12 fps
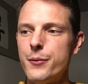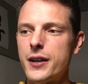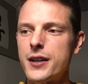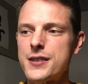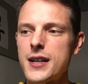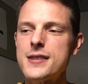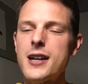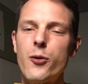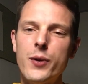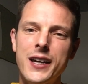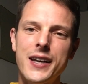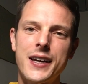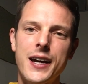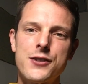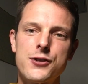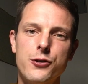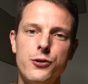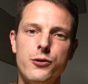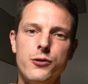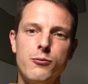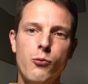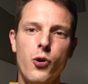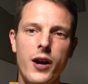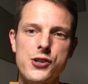because that's how we can get to
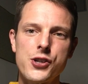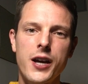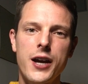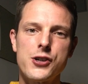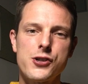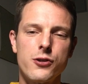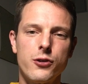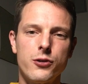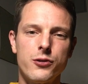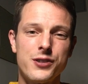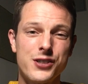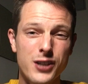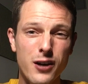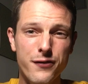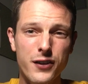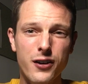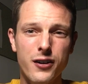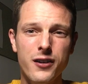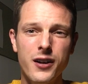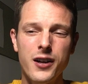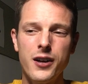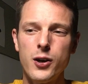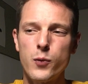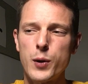more educational stuff here,
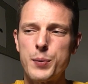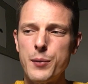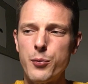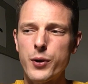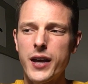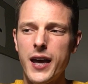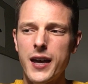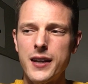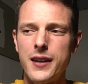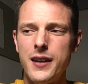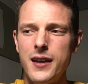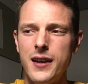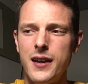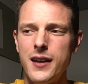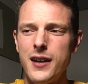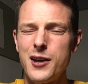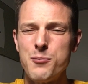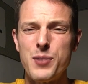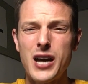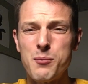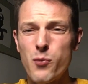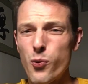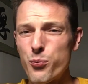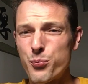where people can
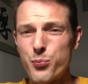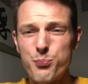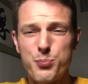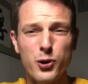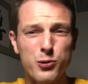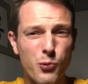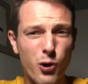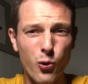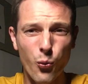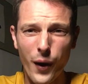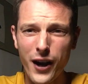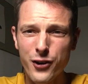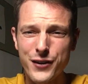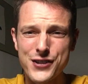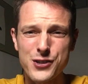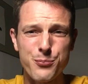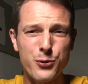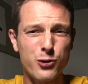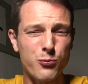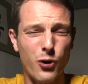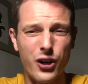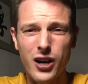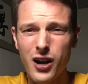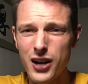become, build more awareness and build
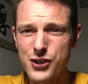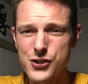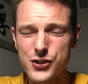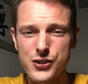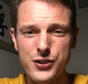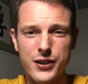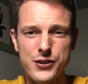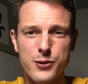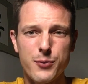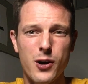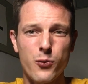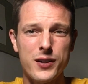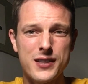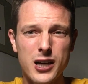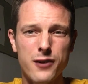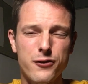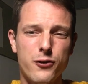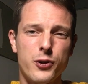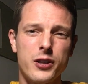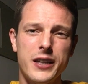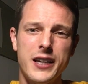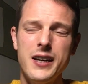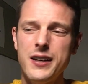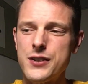more consciousness about what TEFL
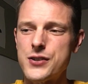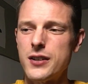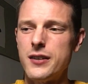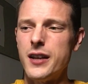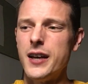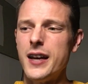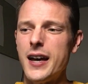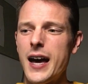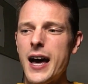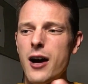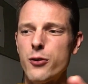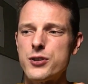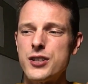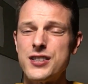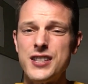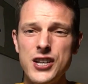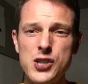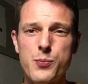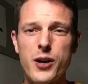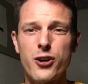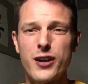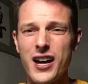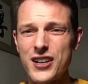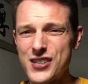really is and how to teach better
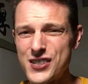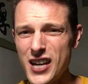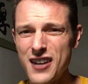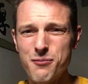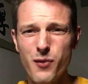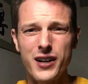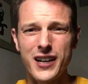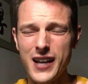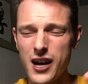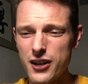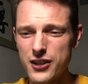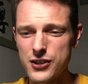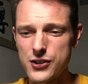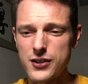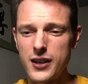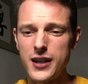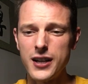and how to save money and how to just